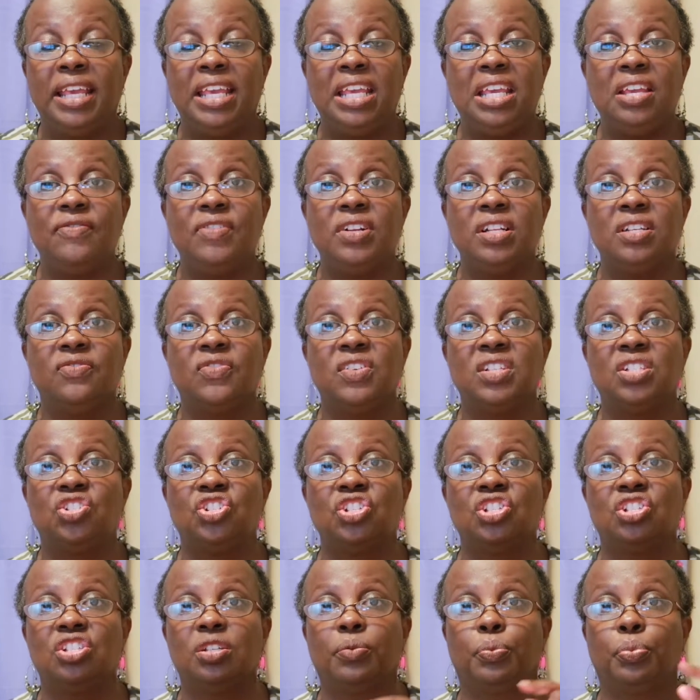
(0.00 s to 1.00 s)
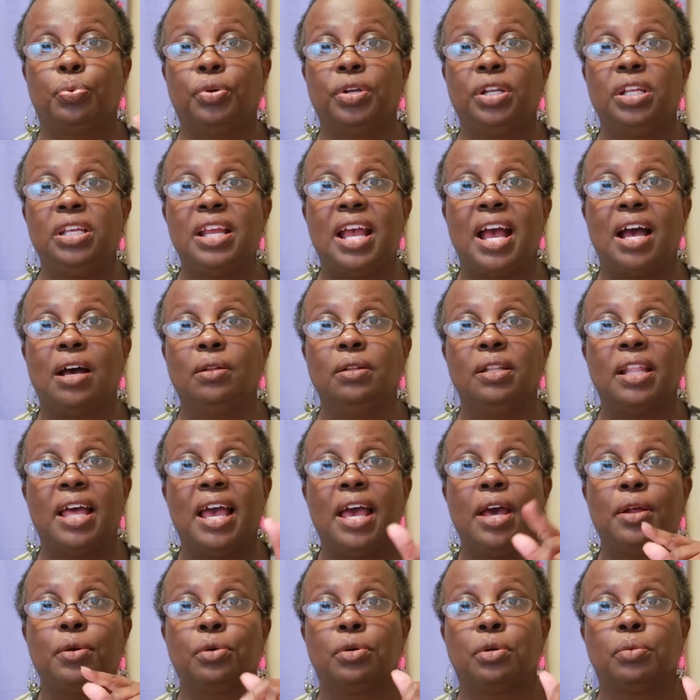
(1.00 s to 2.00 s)
Even if it's just a pretty
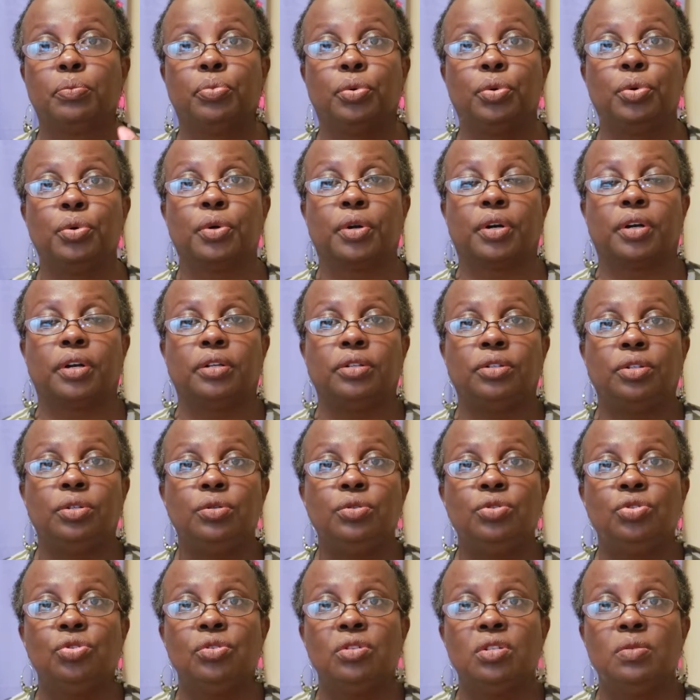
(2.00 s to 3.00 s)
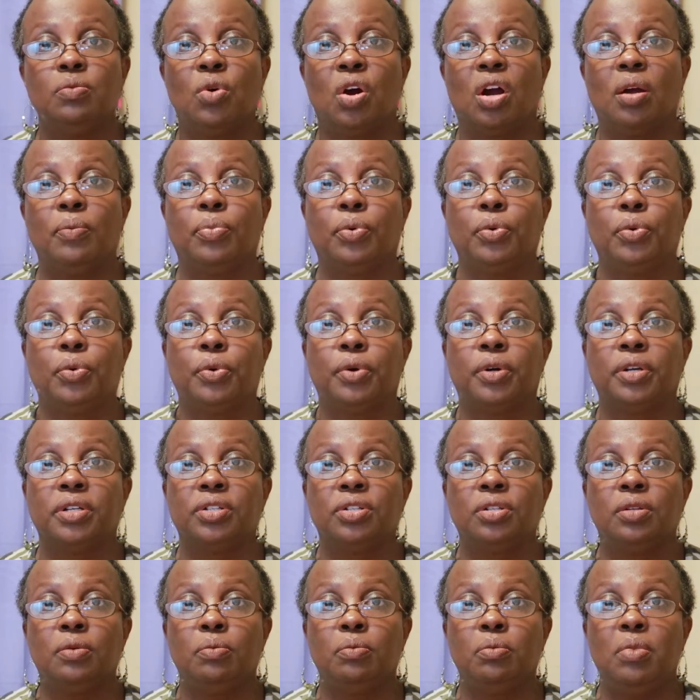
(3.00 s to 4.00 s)
outline or a border, use your
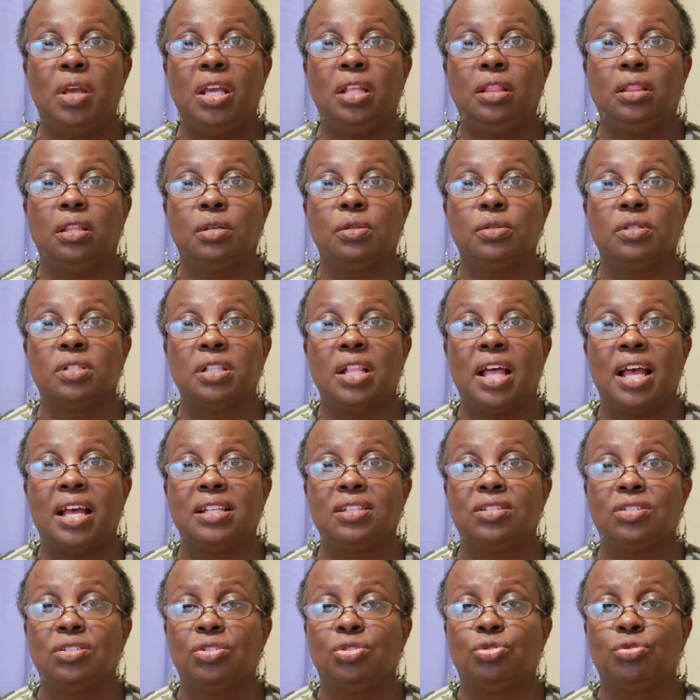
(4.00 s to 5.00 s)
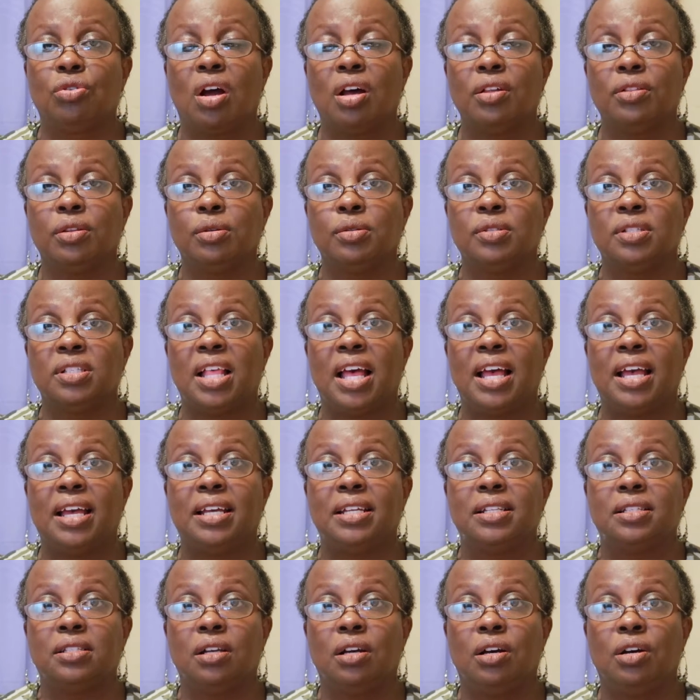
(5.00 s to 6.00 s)
smartboard to make those lines, to draw those
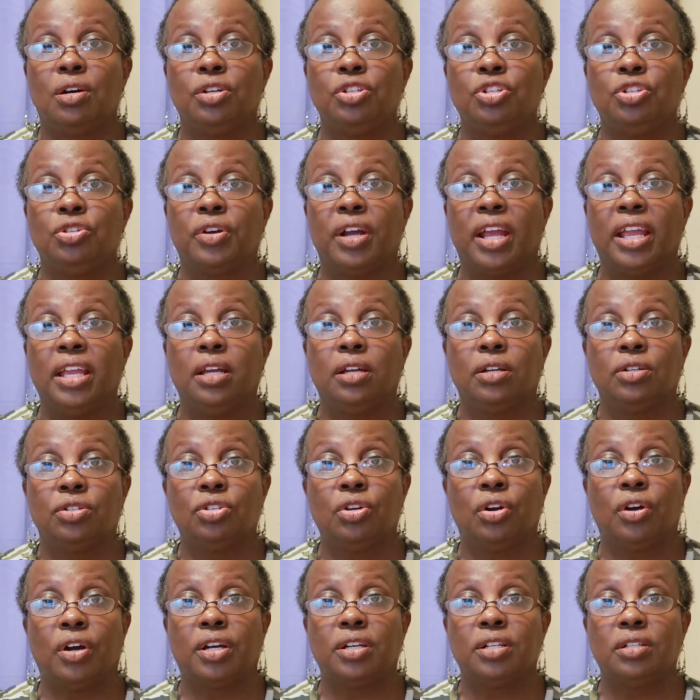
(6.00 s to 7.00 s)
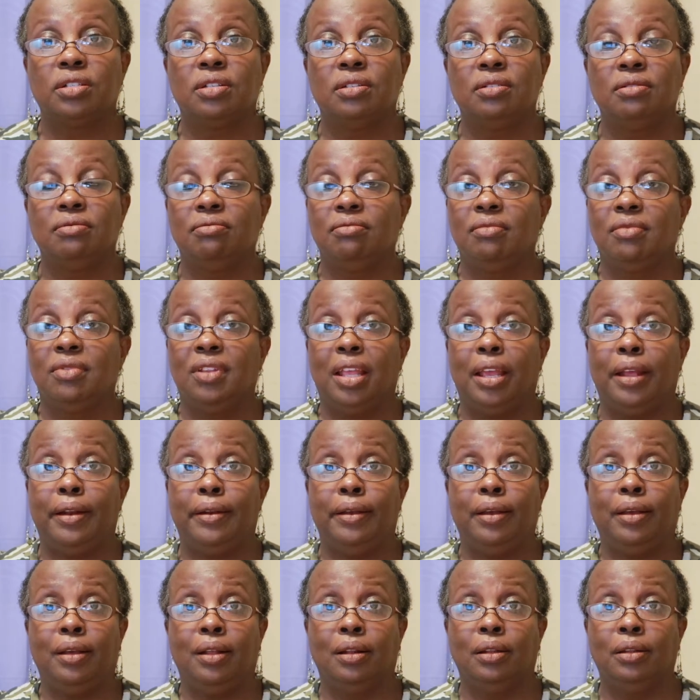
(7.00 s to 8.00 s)
lines on your anchor chart.
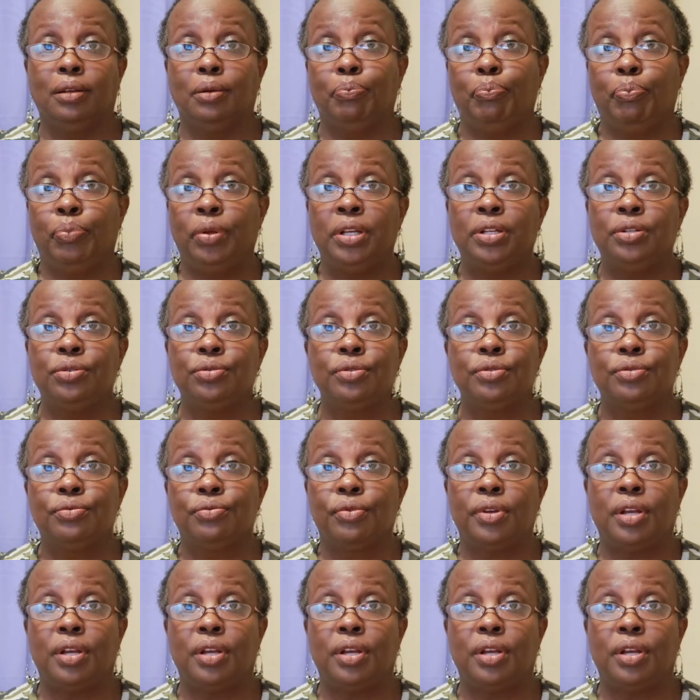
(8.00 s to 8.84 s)
And it can look Pinterest